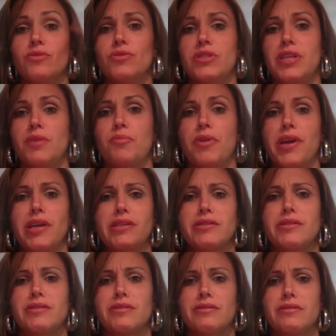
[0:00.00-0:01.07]
used their
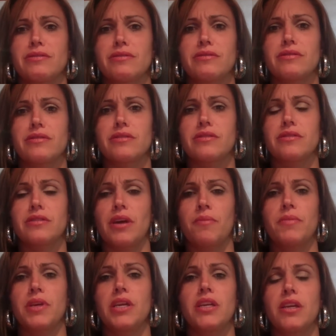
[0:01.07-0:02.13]
brains.
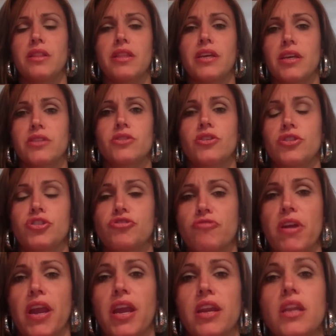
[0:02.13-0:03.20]
I'm the idiot that gets on a
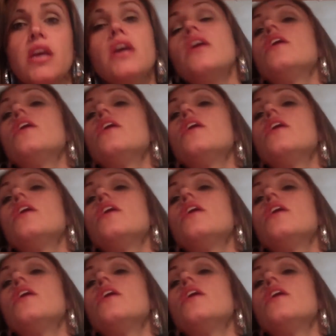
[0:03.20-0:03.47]
train.